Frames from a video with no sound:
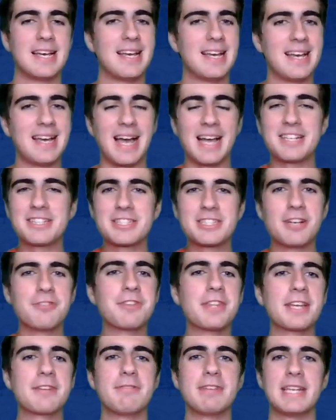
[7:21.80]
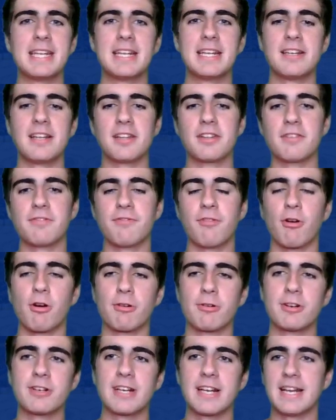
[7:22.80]
I just don't think we need another
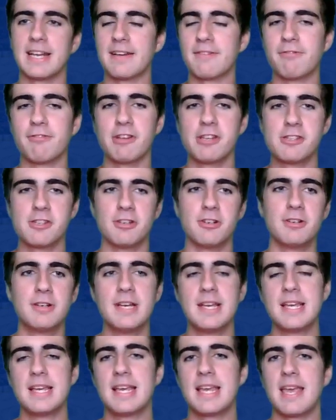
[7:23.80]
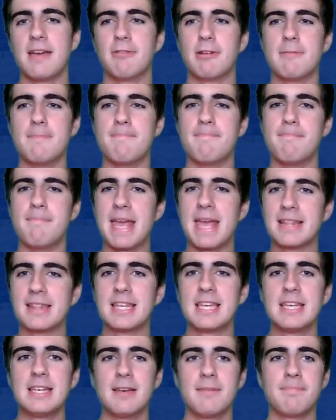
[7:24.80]
forward, and if we do, it would
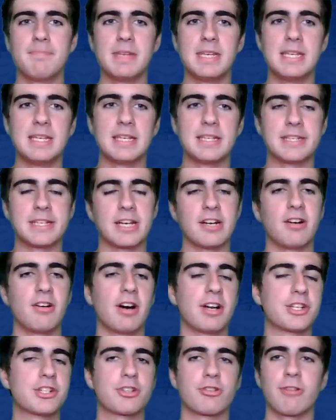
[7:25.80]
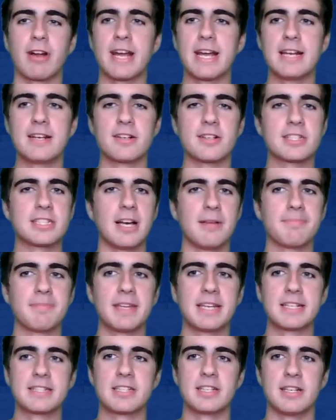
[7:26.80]
mainly be a trade or
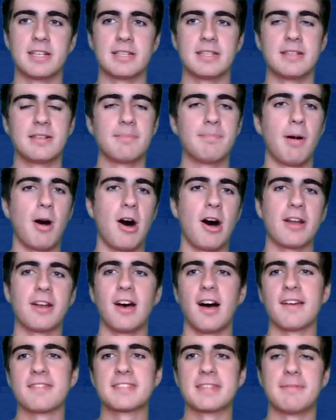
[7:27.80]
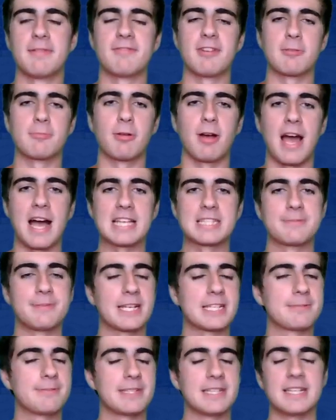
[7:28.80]
something to pawn off some of our
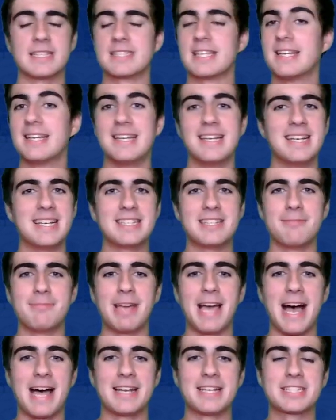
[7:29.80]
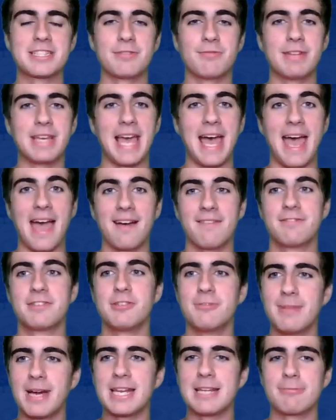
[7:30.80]
prospects, because to be honest, we have
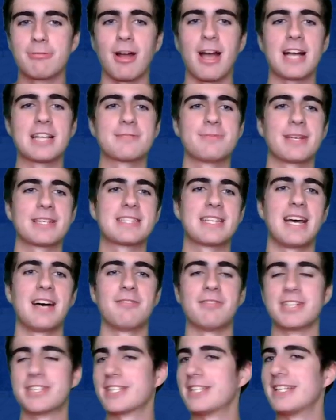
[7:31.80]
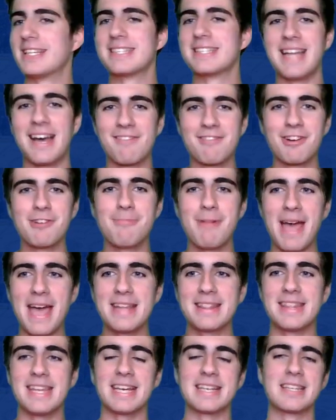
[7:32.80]
too many prospects now, which is never a
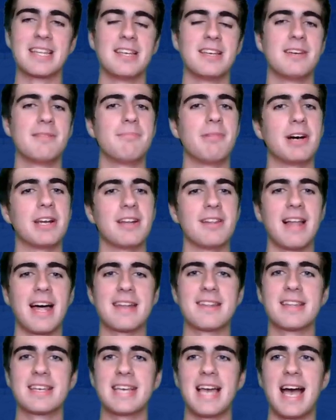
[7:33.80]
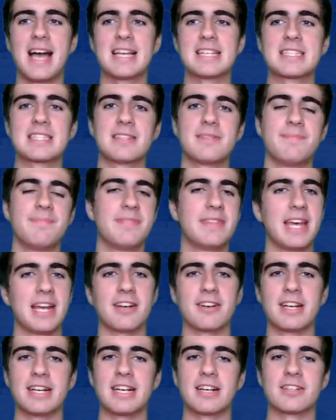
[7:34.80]
bad thing, but a lot of the guys that
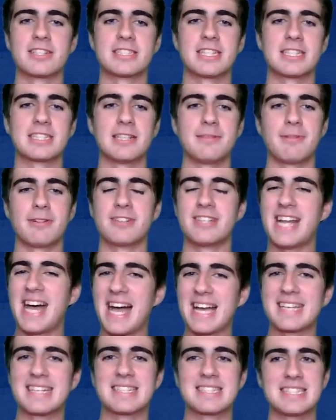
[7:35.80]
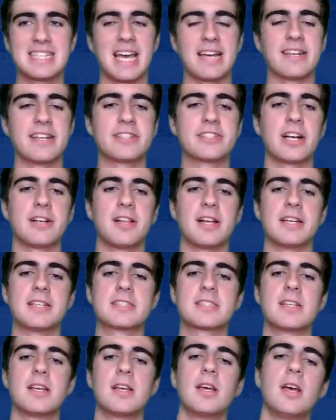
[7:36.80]
are in our system are not going to see NHL
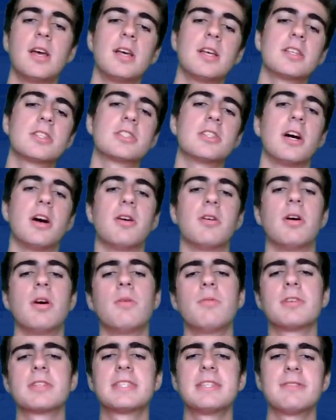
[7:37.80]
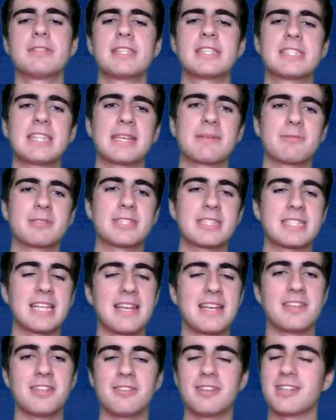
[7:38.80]
ice. So we'll see what the Sabres
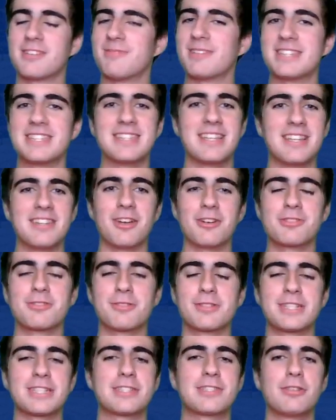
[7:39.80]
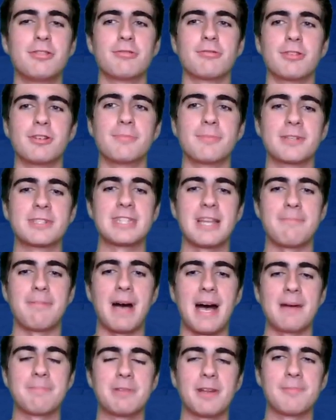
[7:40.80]
decide to do here, but those are just 2 rumors that
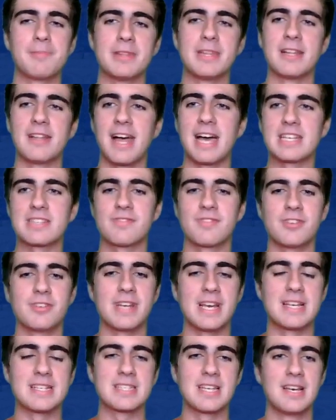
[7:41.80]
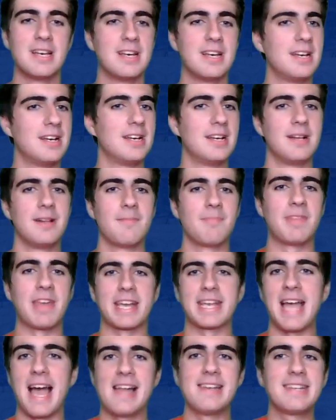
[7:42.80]
popped up in the last few days
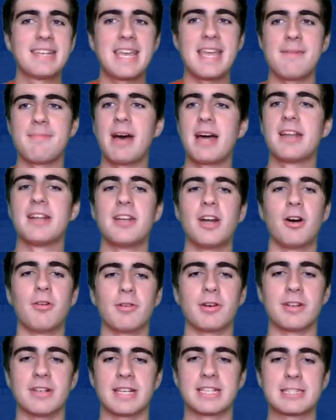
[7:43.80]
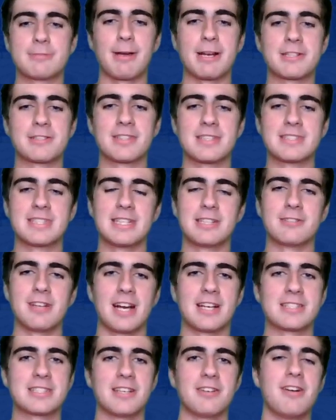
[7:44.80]
that kind of came out of nowhere, especially
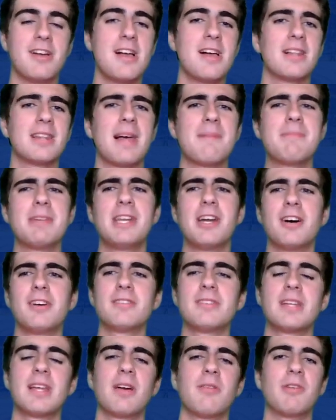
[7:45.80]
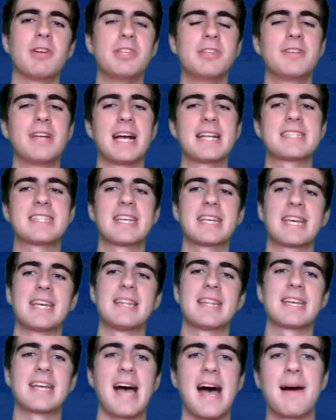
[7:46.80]
Zegras. So let me know what you guys think
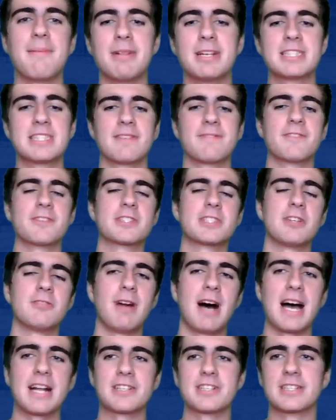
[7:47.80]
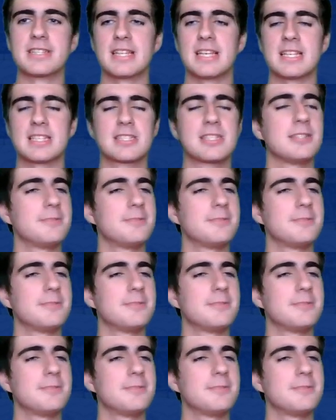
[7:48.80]
in the comments if you're still watching this.